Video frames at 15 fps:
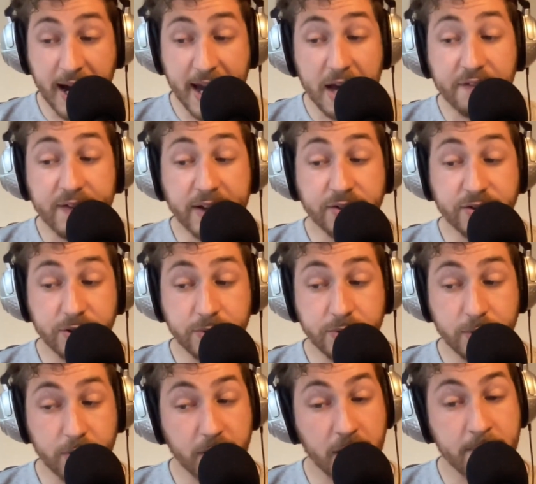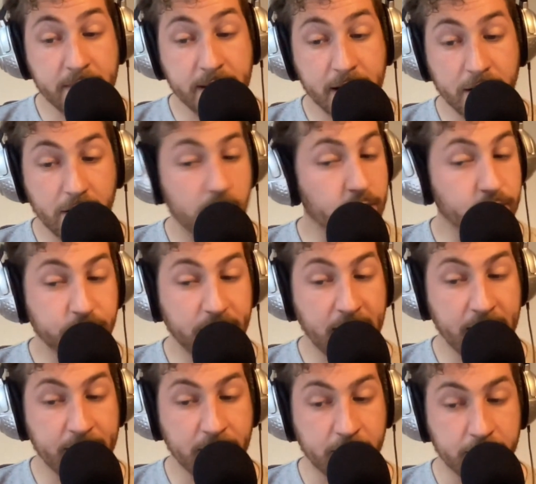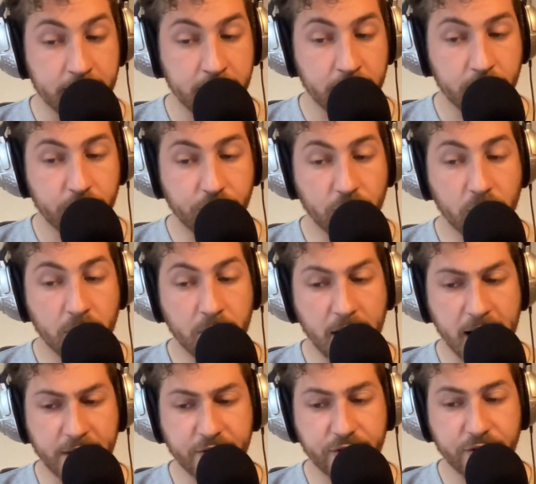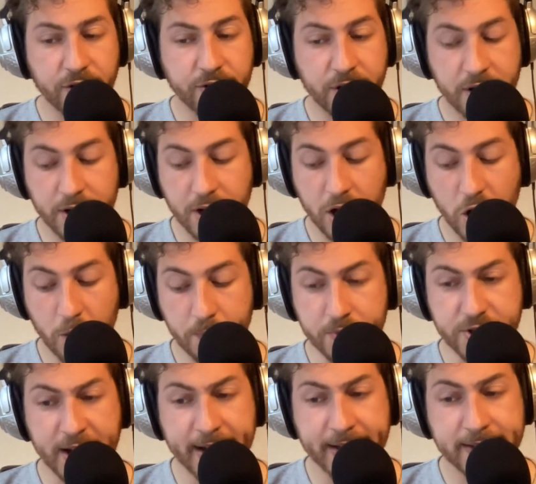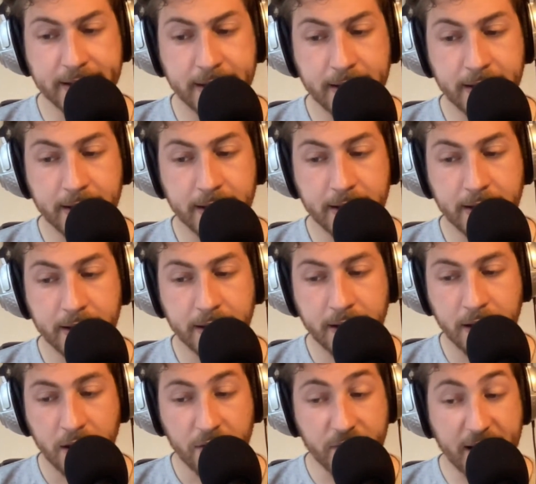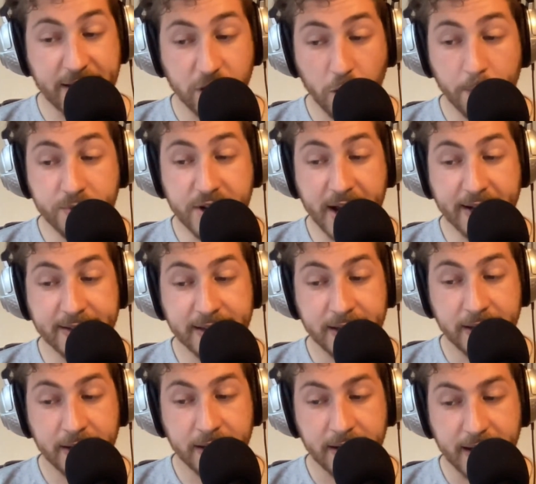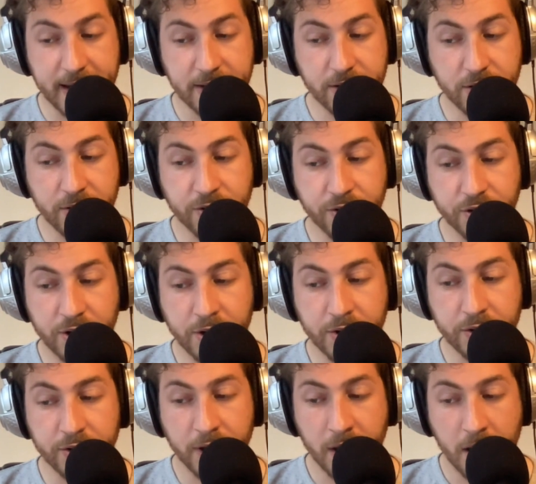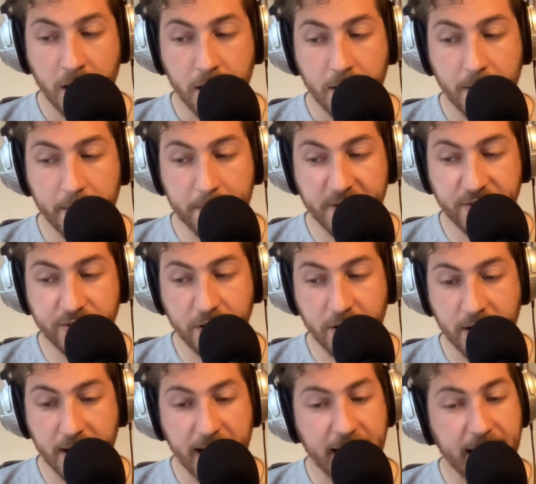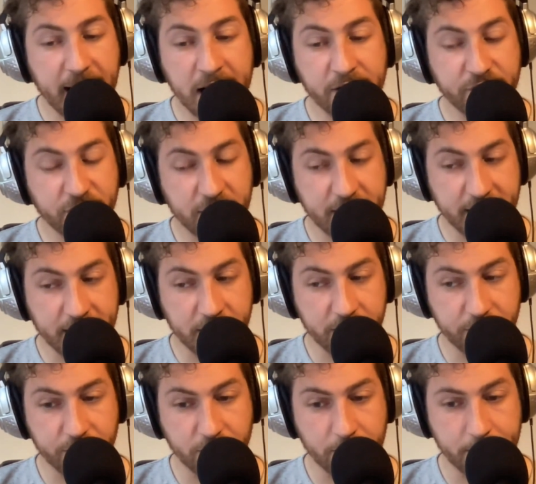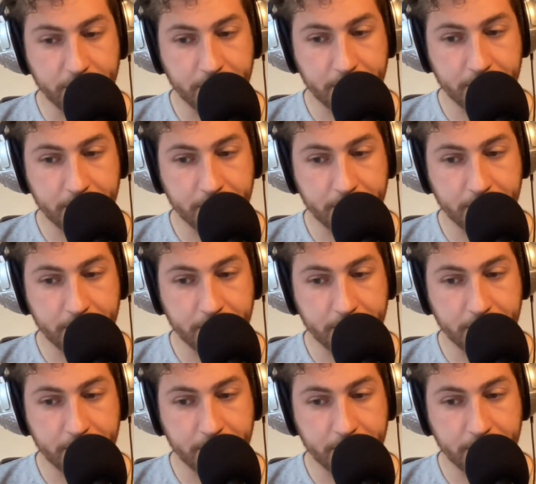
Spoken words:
I have asked you to come here altogether for a certain object. That object, it concerns Mr. Alfred Inglethorpe.